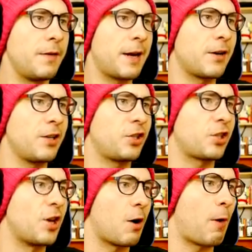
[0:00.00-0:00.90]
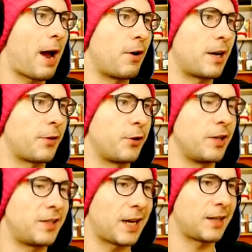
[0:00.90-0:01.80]
There is just not- wow, I got
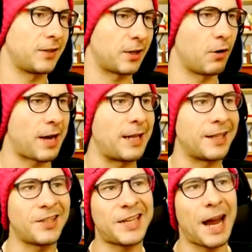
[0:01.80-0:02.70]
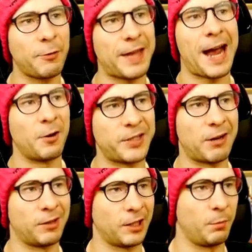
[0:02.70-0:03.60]
30 seconds there. Okay, let's scout the house
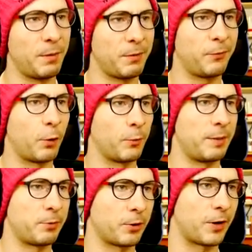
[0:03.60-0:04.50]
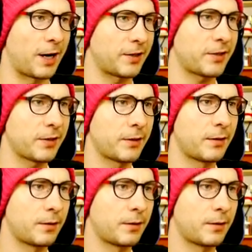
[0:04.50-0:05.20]
out a little bit before we progress.